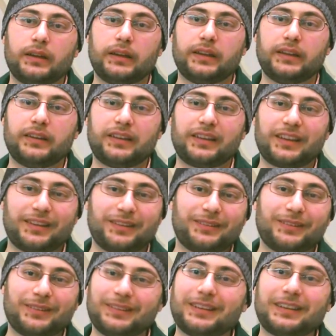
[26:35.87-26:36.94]
And
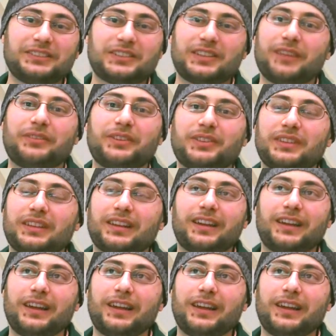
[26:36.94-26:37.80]
again, I just have this thing.